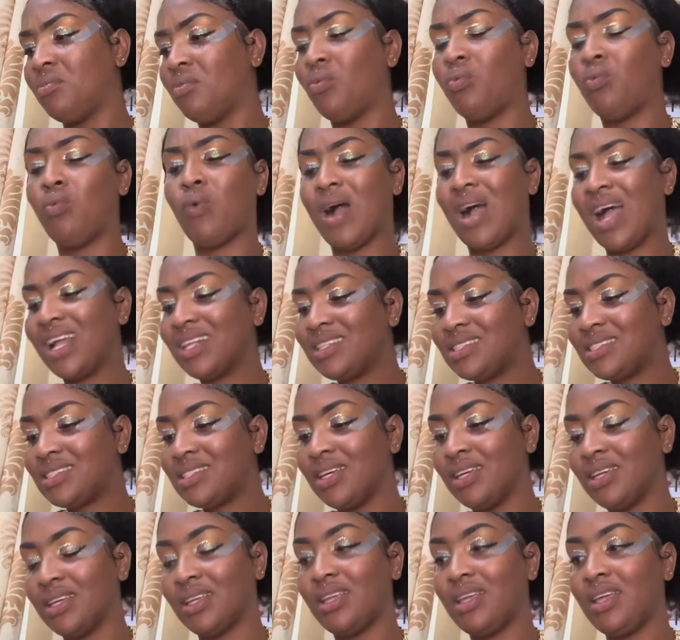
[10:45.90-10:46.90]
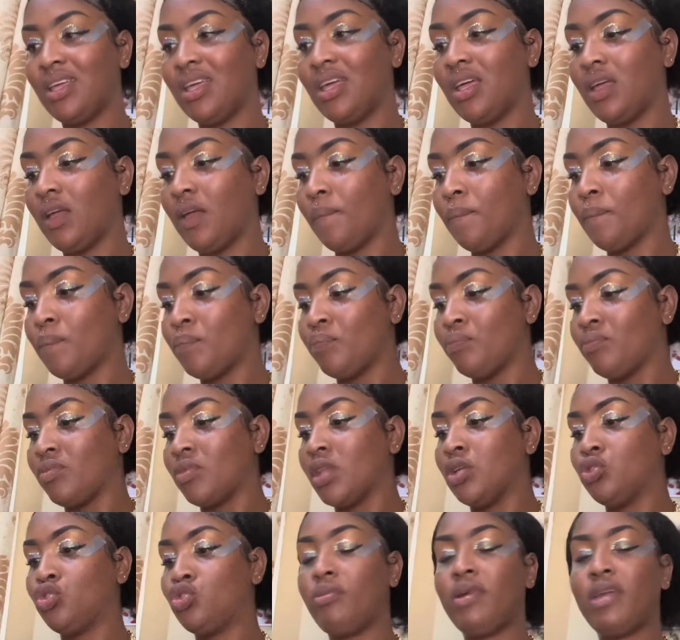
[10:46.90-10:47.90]
what?
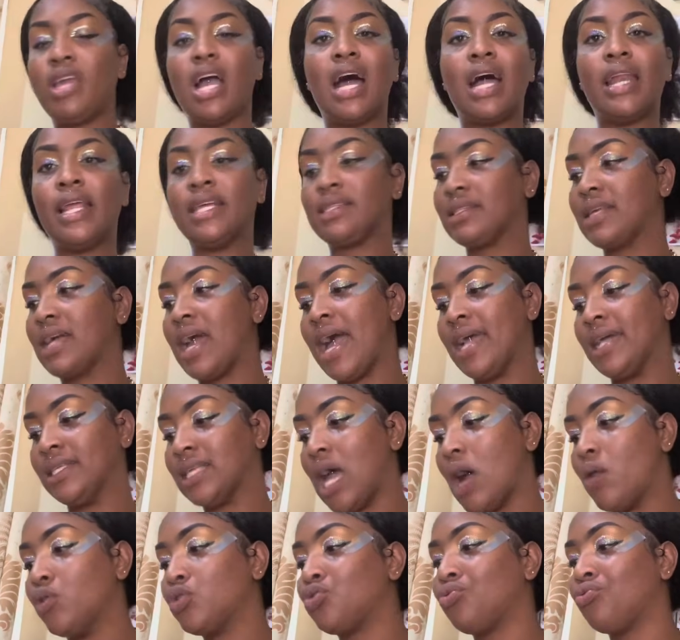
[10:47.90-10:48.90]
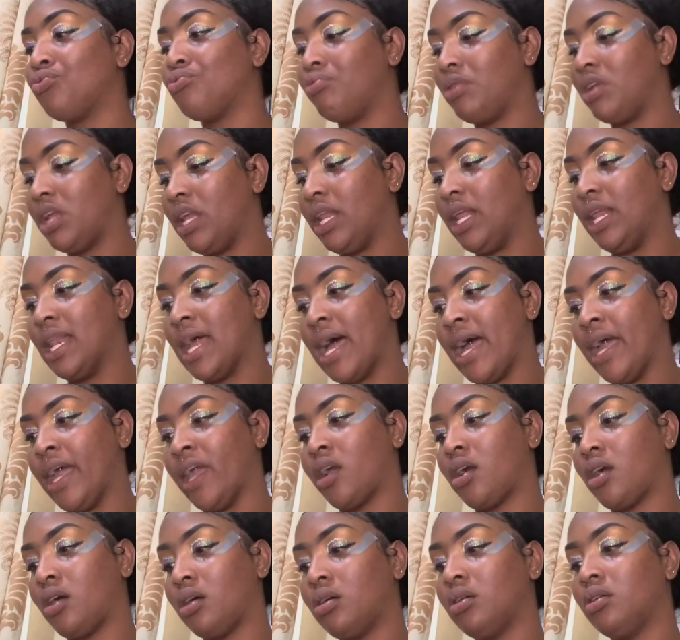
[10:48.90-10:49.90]
To be honest, guys, I was really
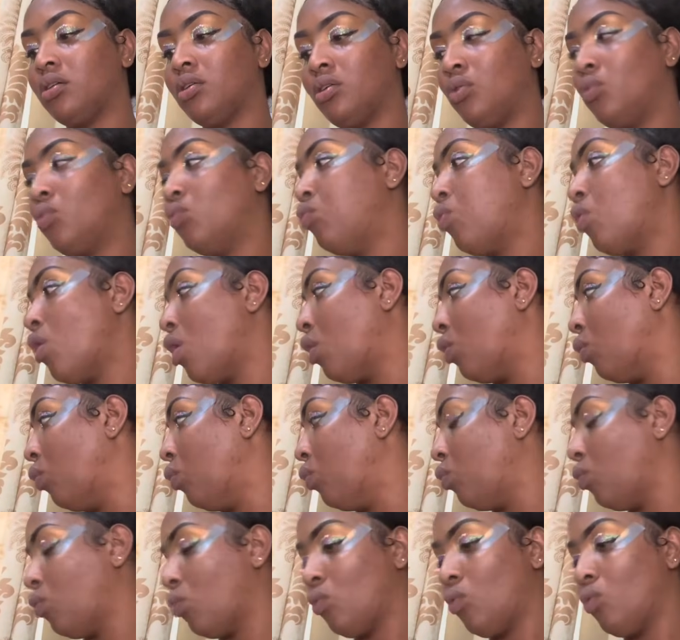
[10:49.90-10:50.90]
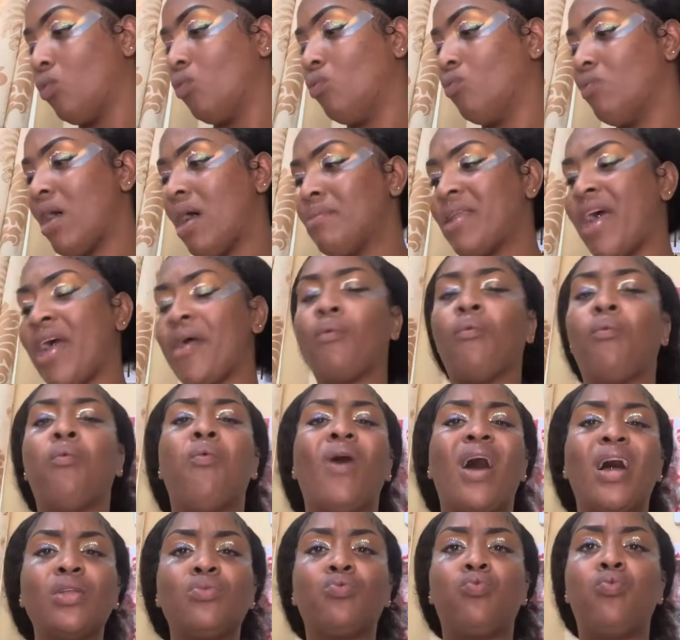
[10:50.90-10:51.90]
like, whoa. I'm like,
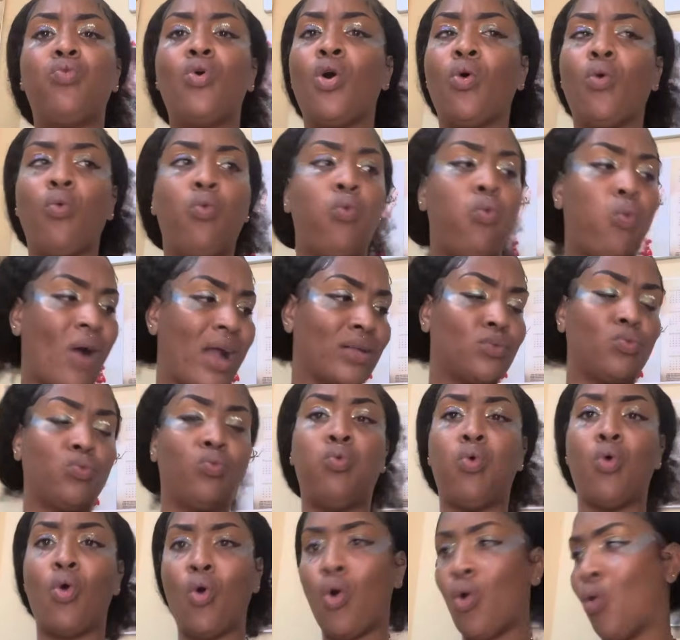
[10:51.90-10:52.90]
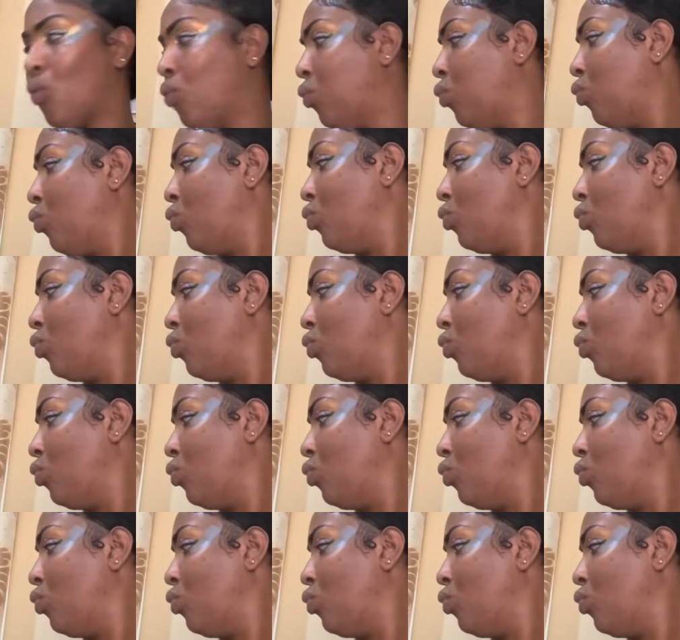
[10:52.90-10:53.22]
what, whoa.